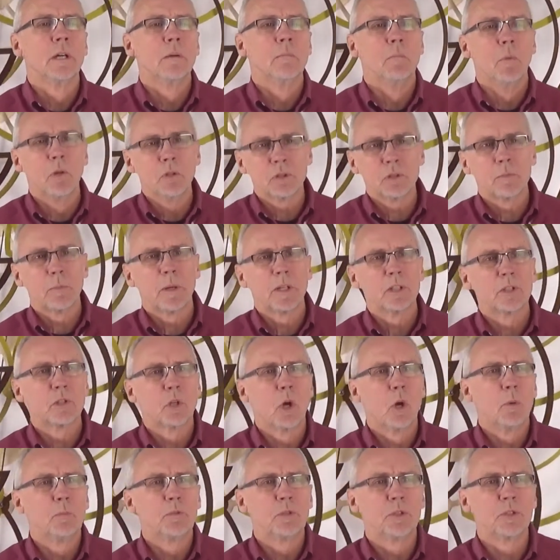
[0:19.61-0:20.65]
Most of my
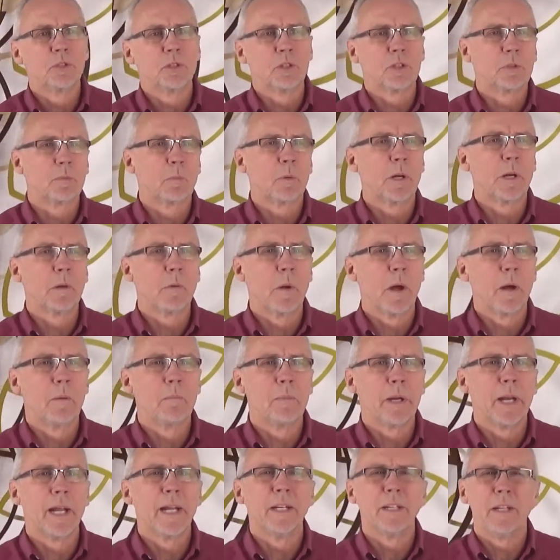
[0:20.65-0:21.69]
sculptures are spring wound,
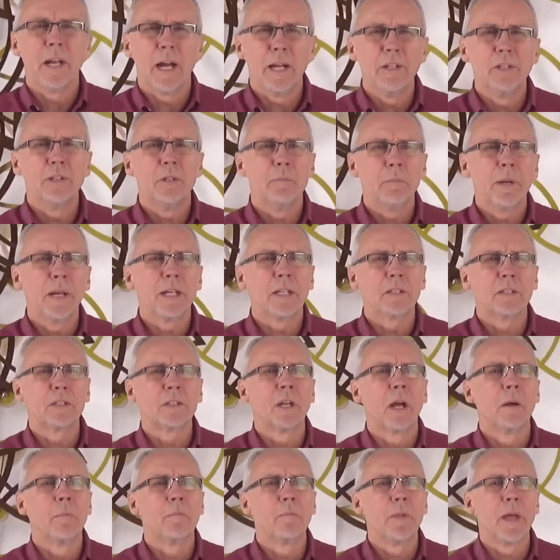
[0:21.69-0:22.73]
but I do make
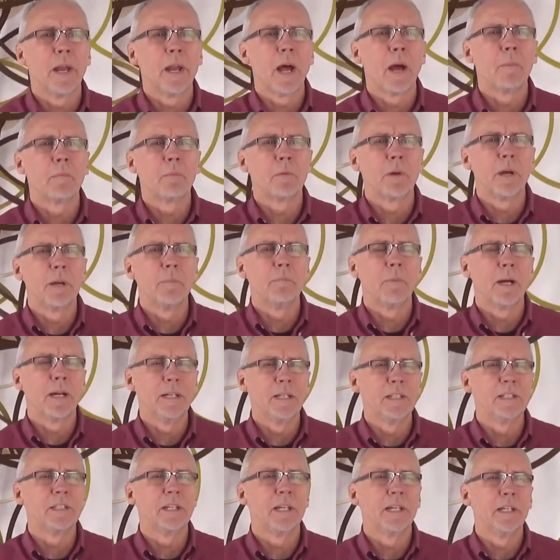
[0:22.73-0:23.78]
some that operate by
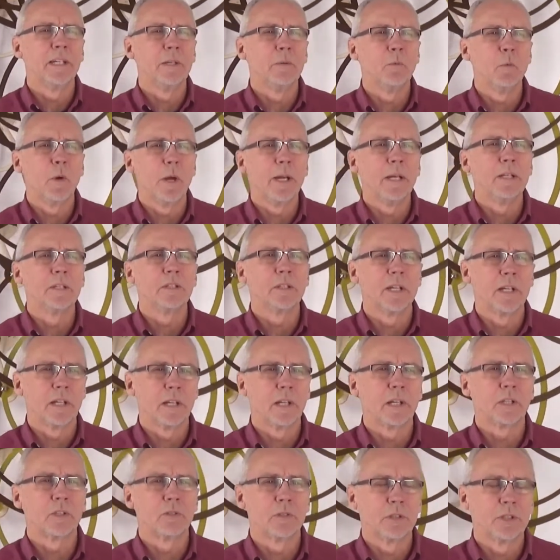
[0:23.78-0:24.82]
descending weights and
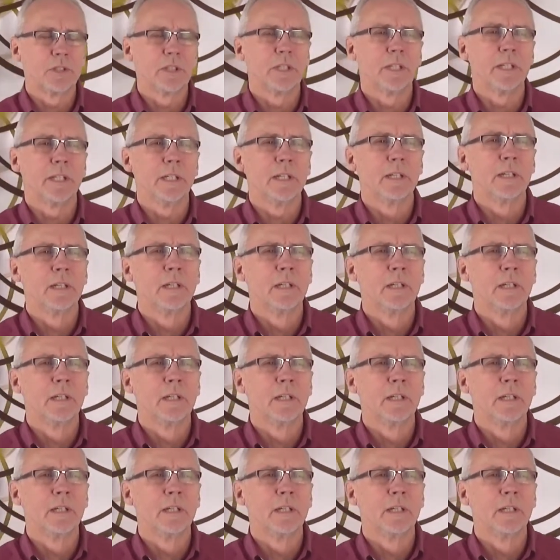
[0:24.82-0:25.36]
electricity.